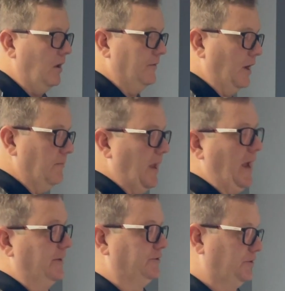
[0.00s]
Now you may
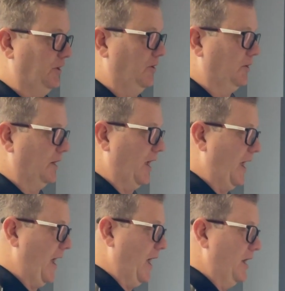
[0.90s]
ask too, can I
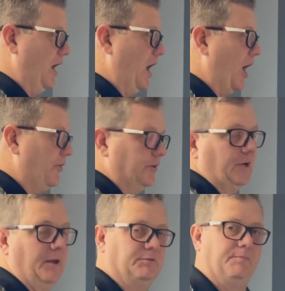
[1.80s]
add other
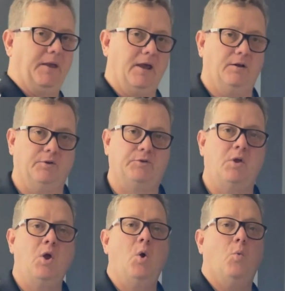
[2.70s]
types of panels
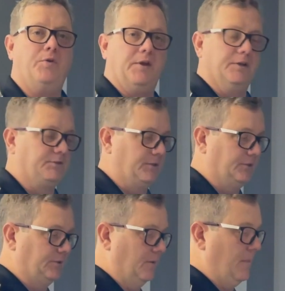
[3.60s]
within a
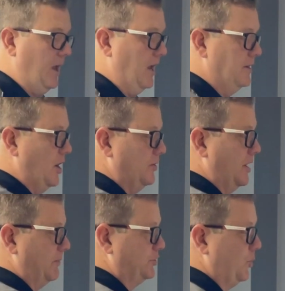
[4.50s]
system? And note
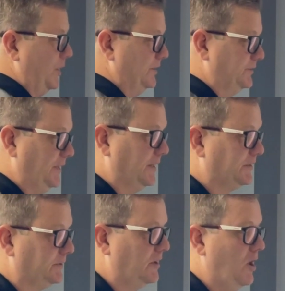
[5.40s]
number
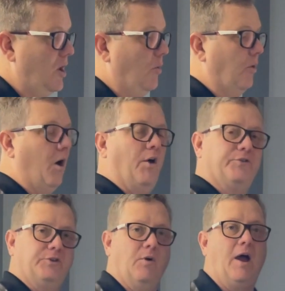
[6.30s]
26 will
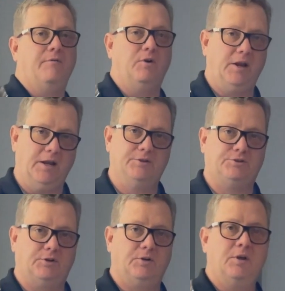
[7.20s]
also have your
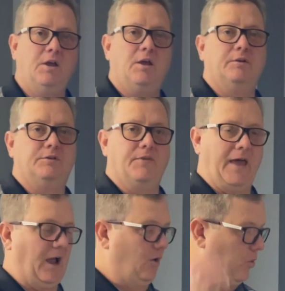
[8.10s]
answer to
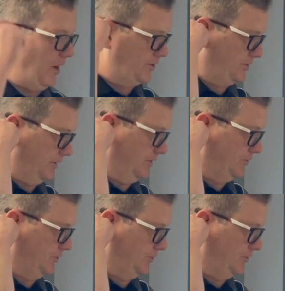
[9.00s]
that question.